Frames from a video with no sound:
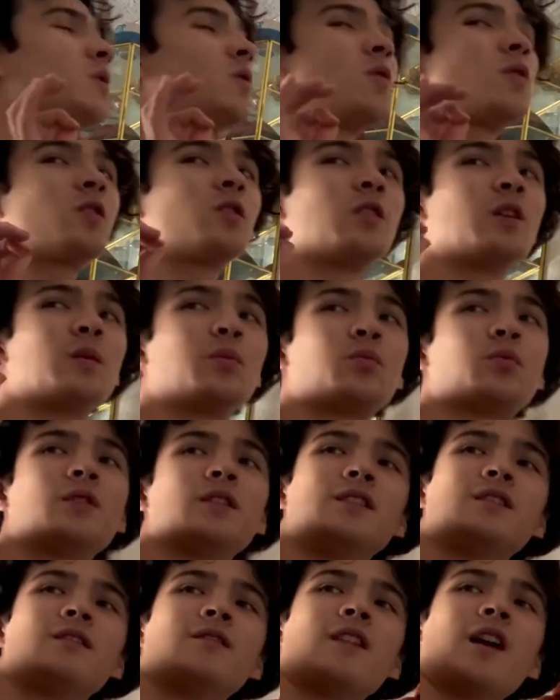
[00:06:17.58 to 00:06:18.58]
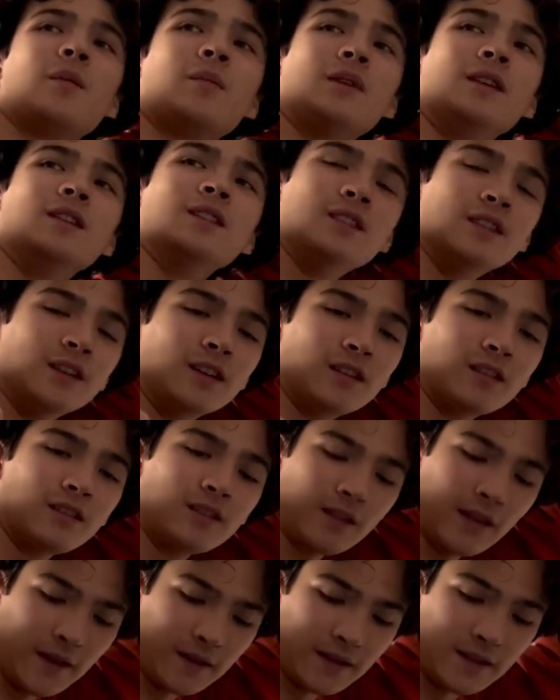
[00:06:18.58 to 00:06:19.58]
to order a print of that painting,
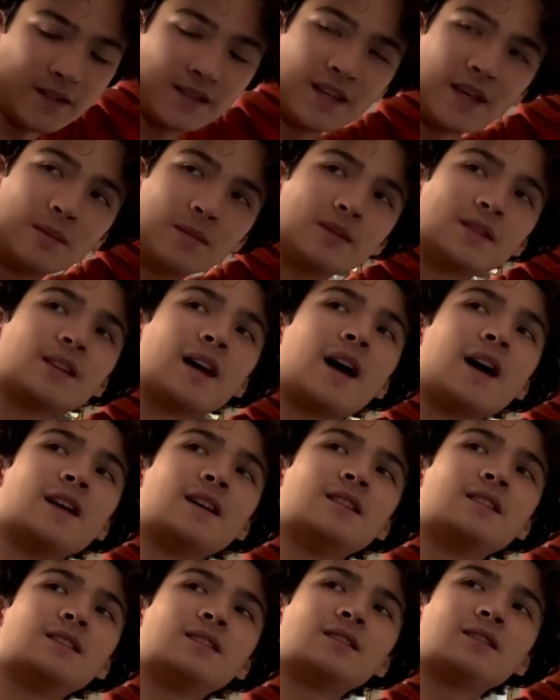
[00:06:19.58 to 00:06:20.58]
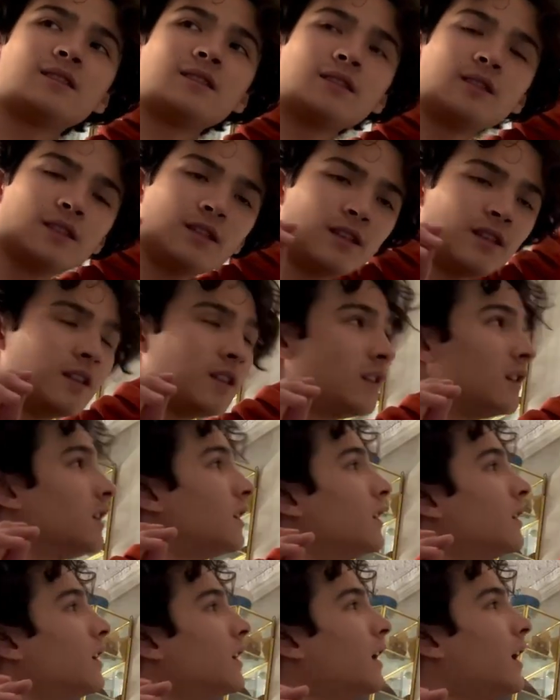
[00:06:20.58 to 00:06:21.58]
like the same size,
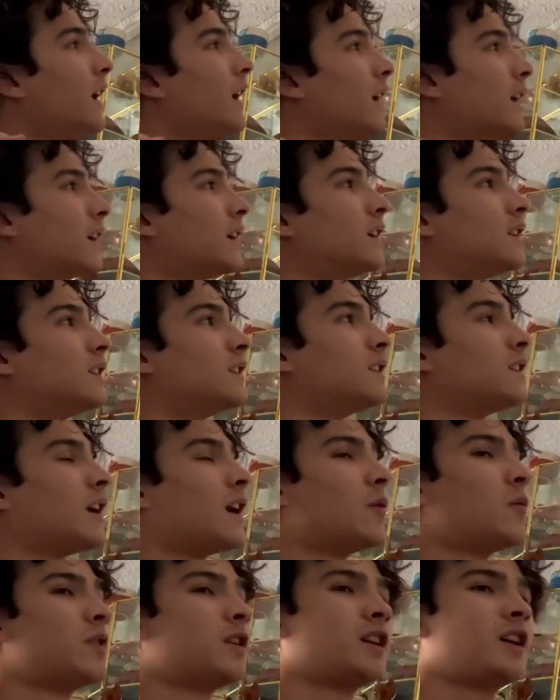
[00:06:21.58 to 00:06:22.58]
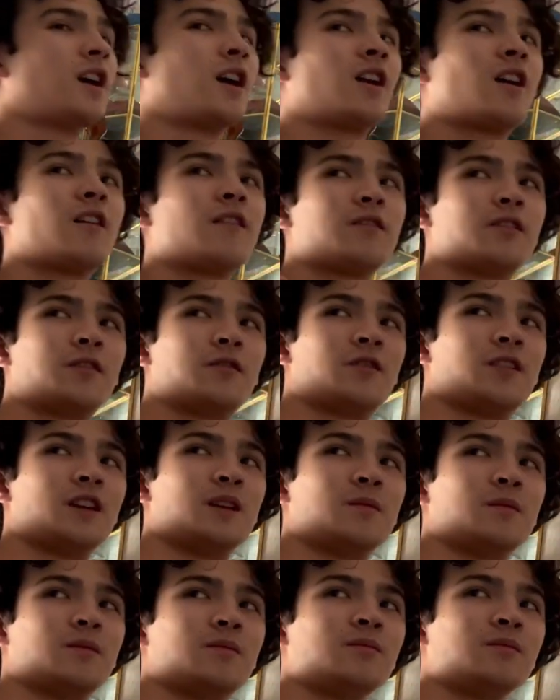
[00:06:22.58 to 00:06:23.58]
and I want to cut off the
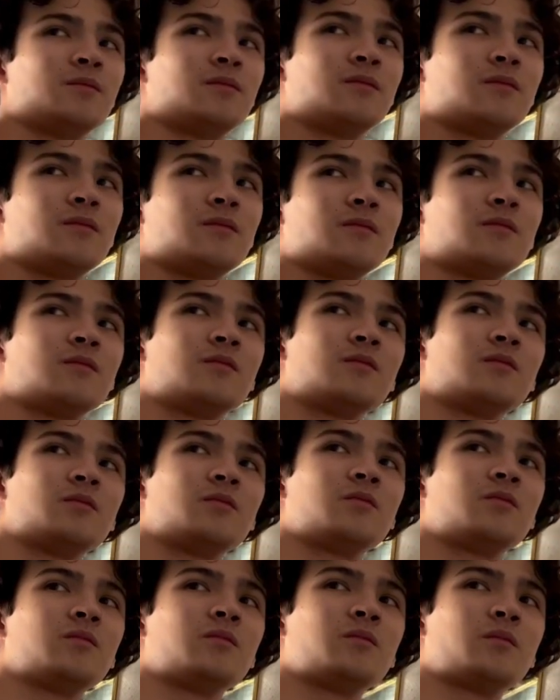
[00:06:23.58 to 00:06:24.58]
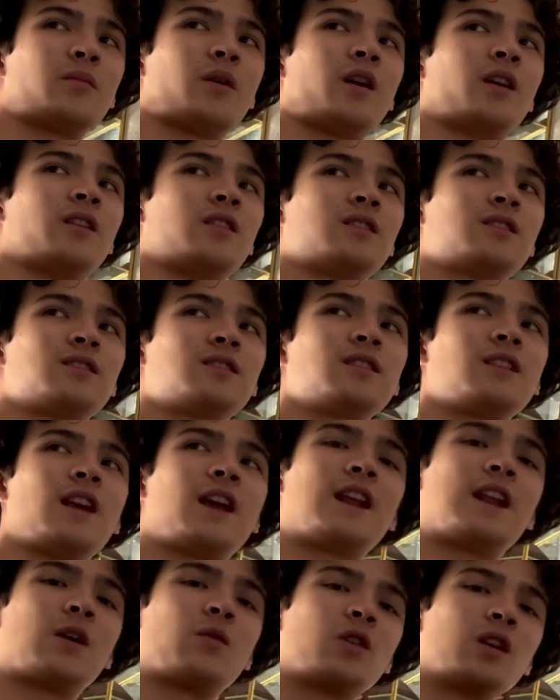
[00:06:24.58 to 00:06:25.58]
frame part,
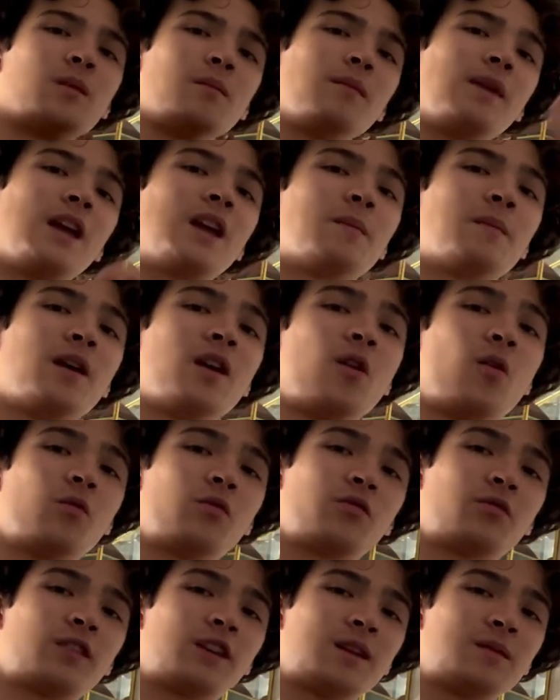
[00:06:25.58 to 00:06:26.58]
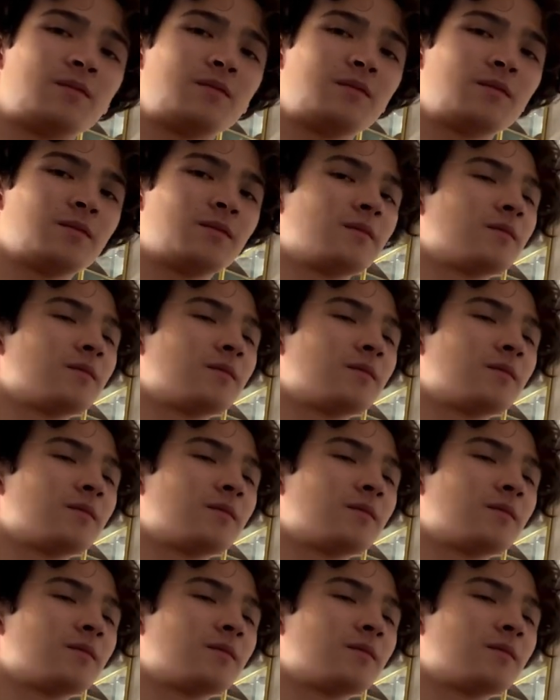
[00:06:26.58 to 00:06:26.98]
and I want to make my own frame